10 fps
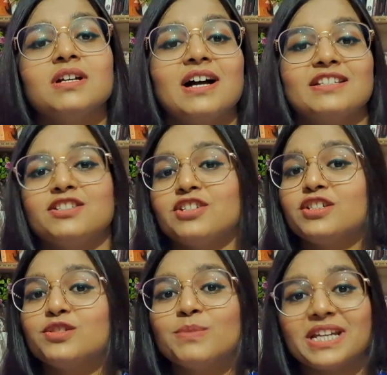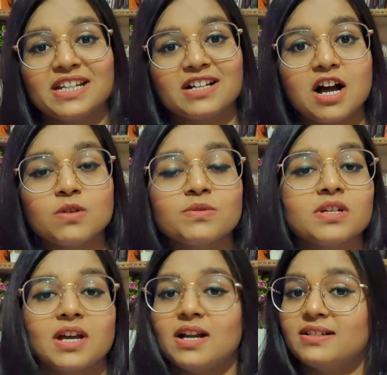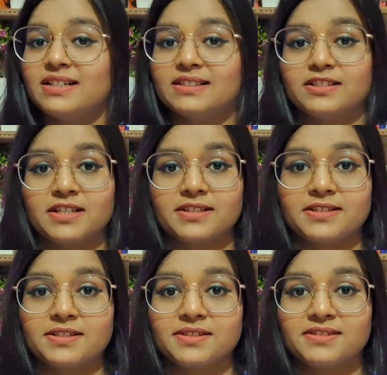I suggest you make an account and take the test.